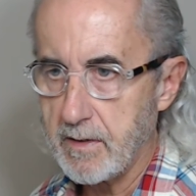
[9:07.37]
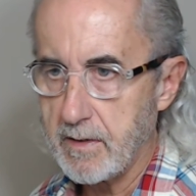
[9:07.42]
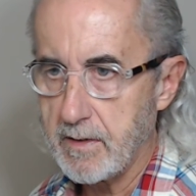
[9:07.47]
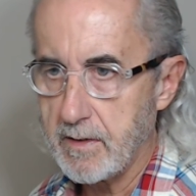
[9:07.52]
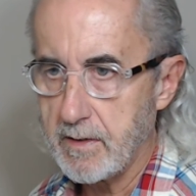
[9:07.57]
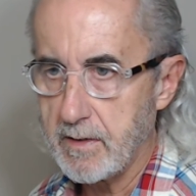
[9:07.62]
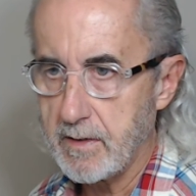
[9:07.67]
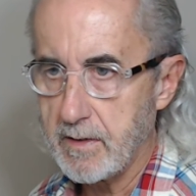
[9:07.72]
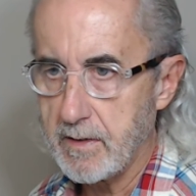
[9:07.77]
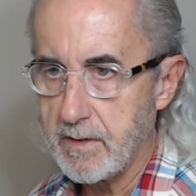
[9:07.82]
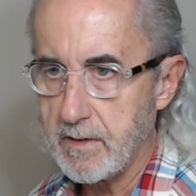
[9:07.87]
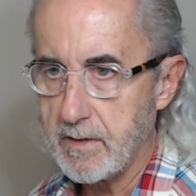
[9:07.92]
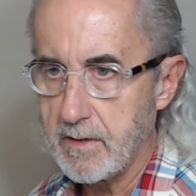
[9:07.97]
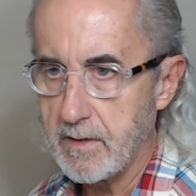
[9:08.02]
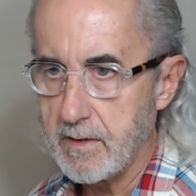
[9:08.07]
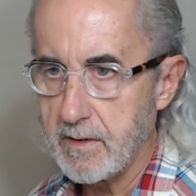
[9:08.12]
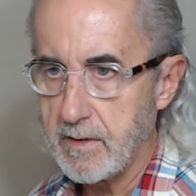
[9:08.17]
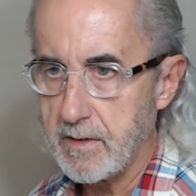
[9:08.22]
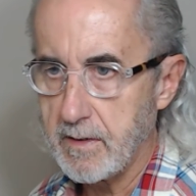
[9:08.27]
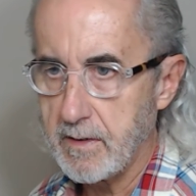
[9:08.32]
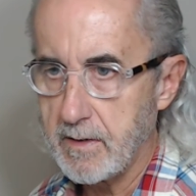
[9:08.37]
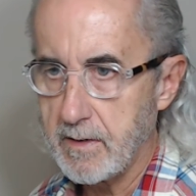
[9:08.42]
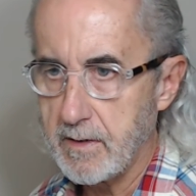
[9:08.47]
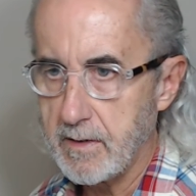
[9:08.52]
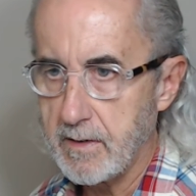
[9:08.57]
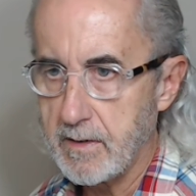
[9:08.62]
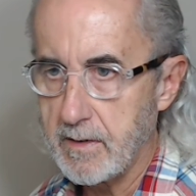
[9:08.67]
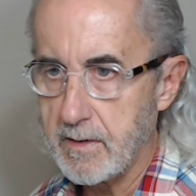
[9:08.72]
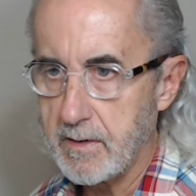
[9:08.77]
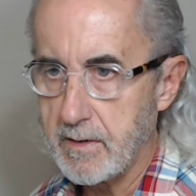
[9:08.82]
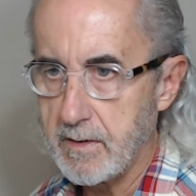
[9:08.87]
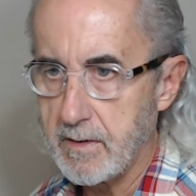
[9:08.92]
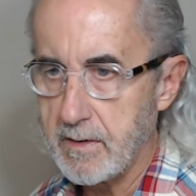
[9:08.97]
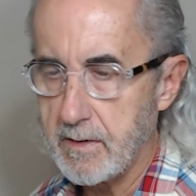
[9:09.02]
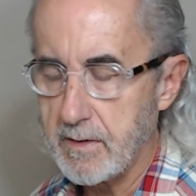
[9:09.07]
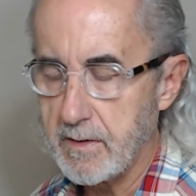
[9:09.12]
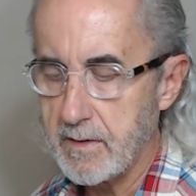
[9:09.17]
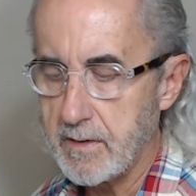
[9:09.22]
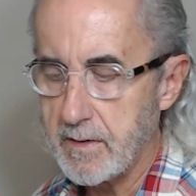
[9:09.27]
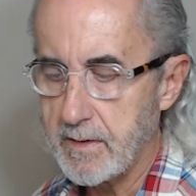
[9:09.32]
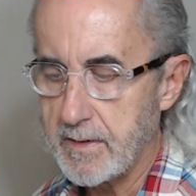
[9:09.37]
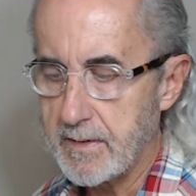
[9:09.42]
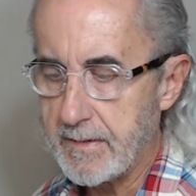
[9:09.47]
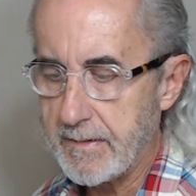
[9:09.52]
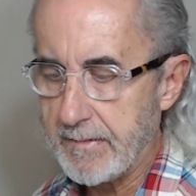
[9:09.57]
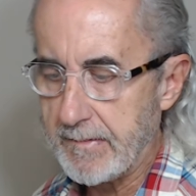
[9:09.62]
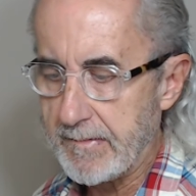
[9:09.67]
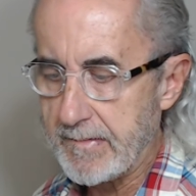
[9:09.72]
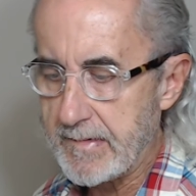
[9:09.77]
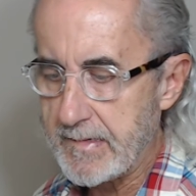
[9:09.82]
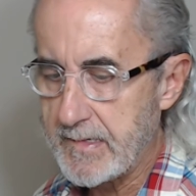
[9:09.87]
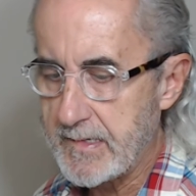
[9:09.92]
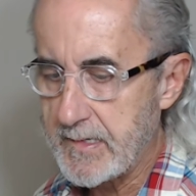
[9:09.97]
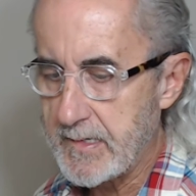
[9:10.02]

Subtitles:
[no speech]